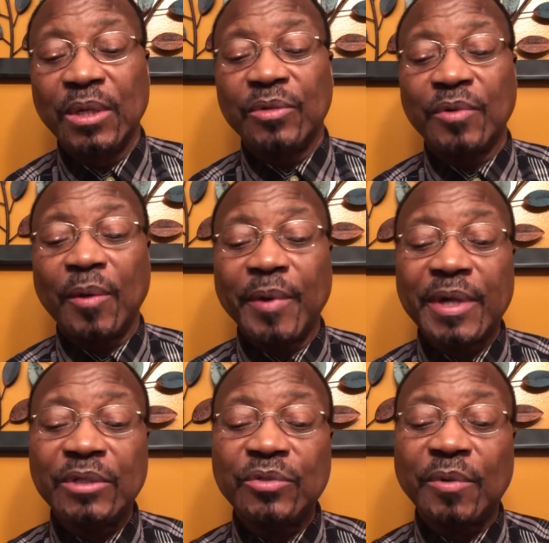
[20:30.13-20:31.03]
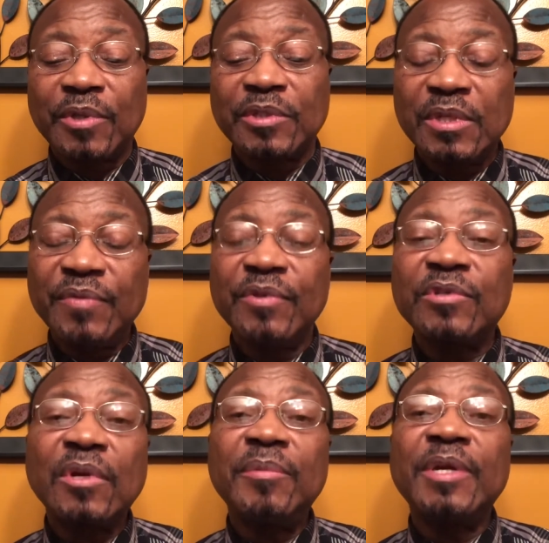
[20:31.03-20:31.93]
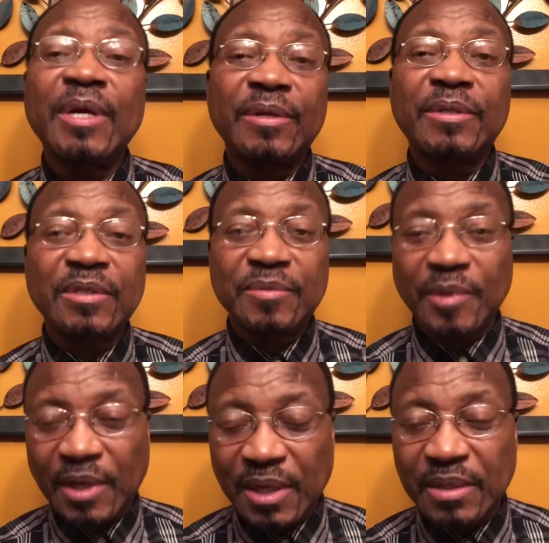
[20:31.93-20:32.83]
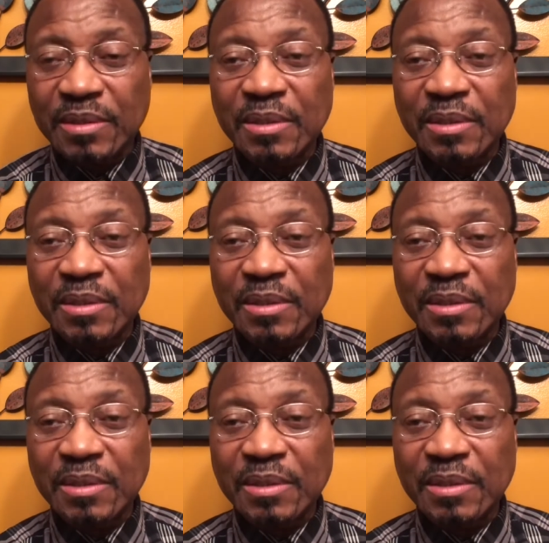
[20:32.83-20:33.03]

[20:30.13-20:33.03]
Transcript: You are working towards leaving some inheritance behind.